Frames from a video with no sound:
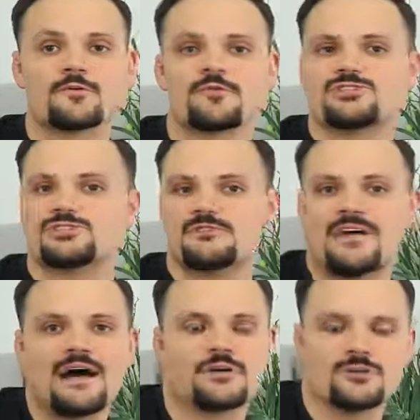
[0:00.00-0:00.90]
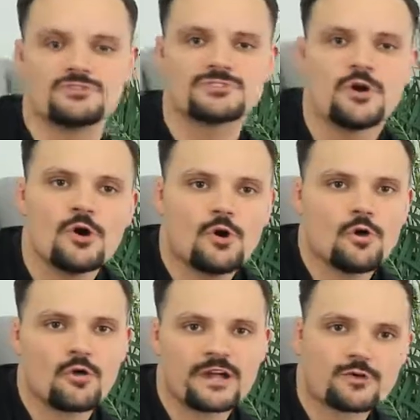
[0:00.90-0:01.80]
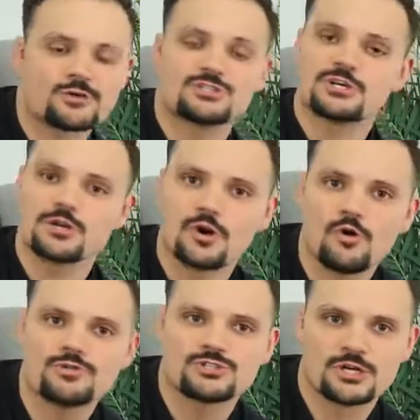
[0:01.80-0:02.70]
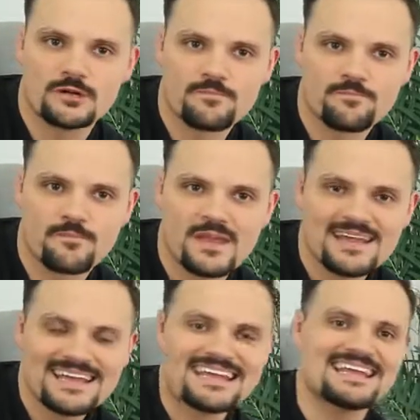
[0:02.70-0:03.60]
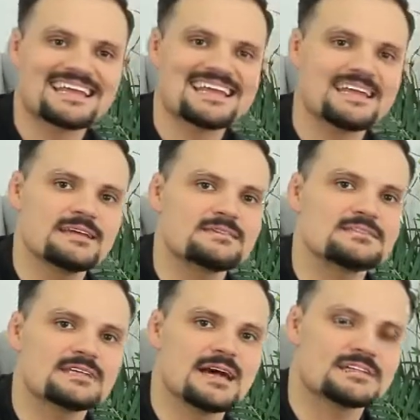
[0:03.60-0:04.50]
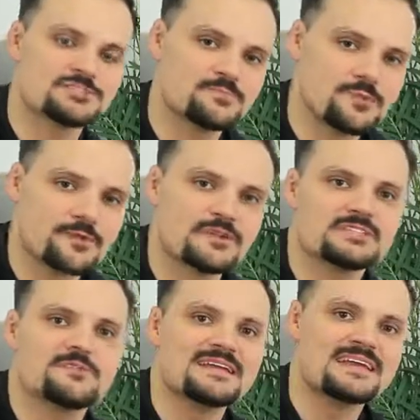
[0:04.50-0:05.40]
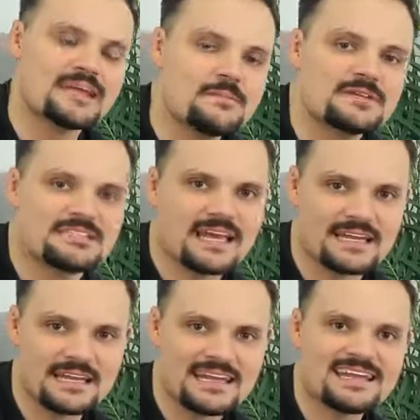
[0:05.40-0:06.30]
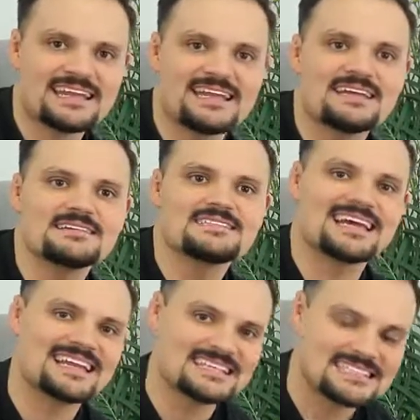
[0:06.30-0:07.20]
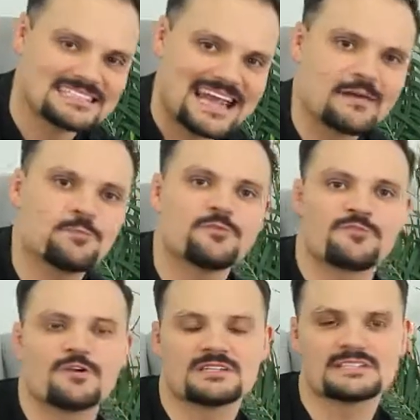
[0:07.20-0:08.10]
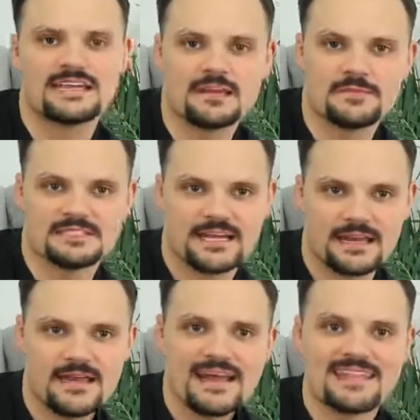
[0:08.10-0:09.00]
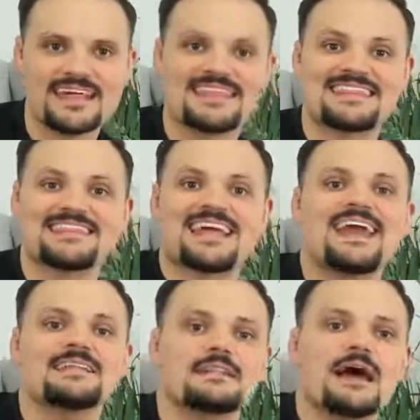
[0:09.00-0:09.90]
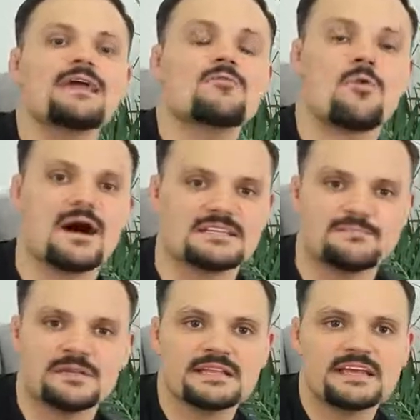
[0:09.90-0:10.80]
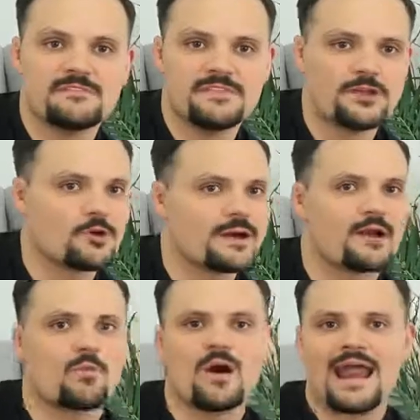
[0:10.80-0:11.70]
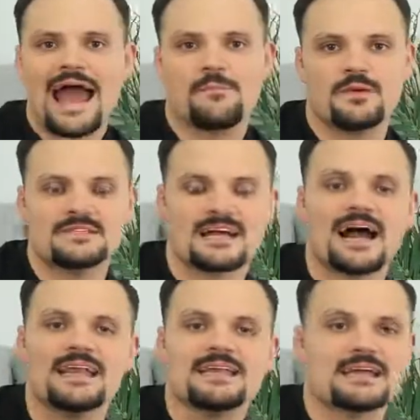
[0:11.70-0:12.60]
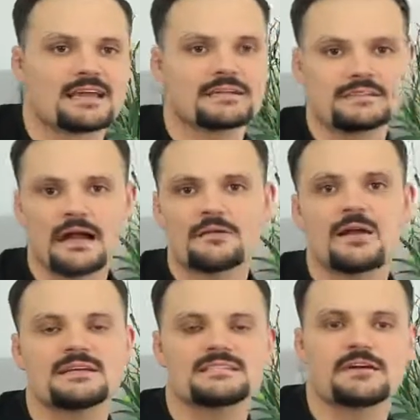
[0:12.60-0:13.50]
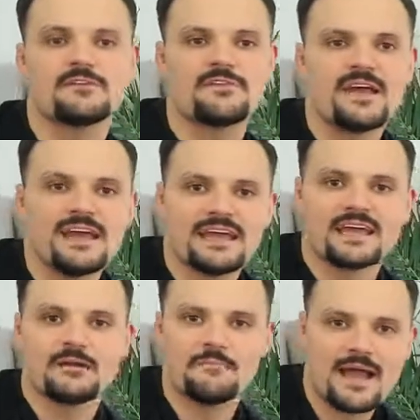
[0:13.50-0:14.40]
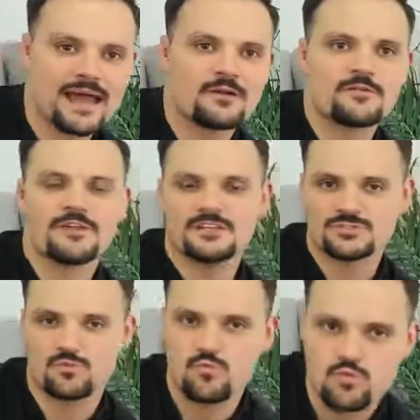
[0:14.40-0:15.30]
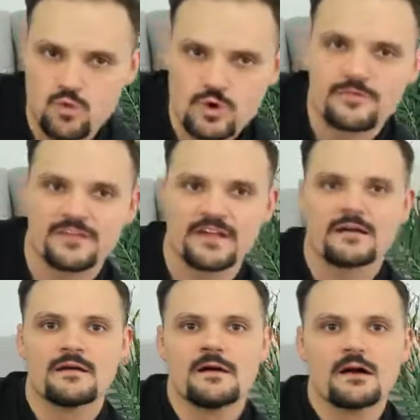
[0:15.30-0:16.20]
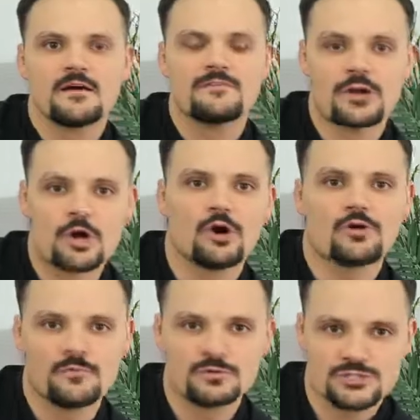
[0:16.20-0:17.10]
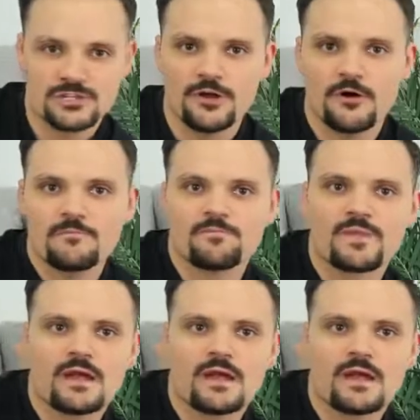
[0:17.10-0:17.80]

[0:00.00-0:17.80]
from Christian values or a Christian culture, it is a spirit to be imitated. It is an example for us to imitate. that they likewise believe that no matter what happens, I need to conduct myself in a manner that is worthy of the code of Bushido.